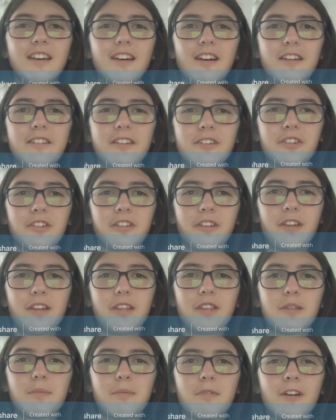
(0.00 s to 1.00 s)

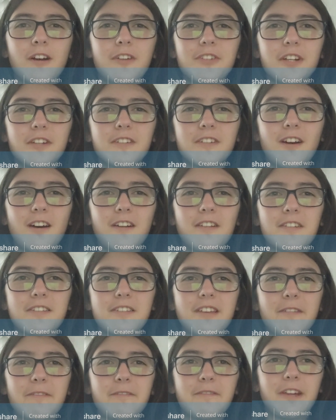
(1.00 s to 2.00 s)
Additionally, the project taught us
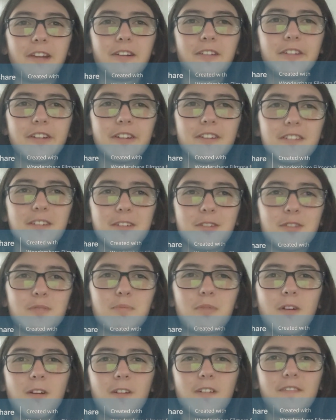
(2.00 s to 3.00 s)
that failure is
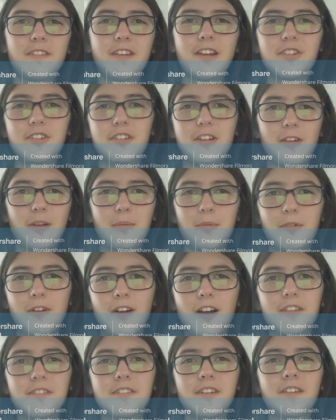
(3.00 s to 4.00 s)
part of the engineering
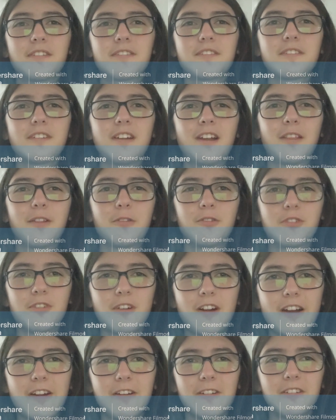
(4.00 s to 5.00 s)
process, and through
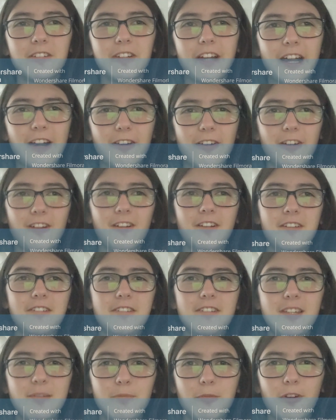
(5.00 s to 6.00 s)
trial, error, and
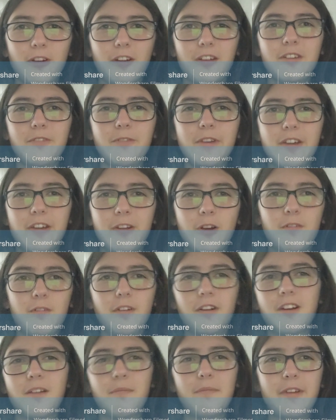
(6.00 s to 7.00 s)
teamwork, we can
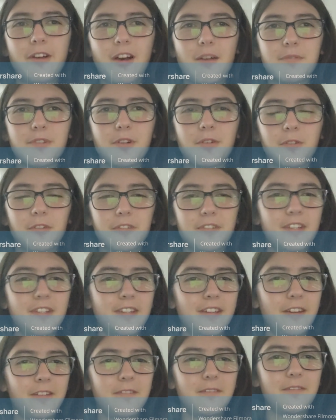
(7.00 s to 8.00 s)
overcome the obstacles to
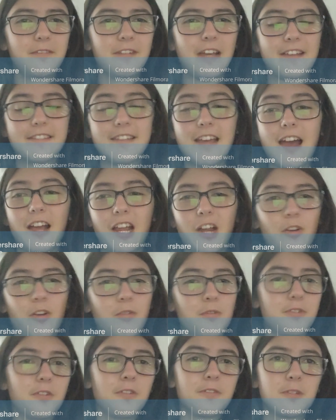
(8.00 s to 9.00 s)
get as
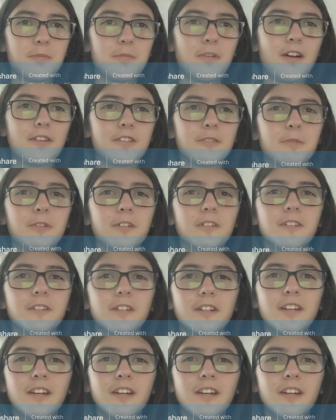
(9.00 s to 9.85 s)
accurate results as possible.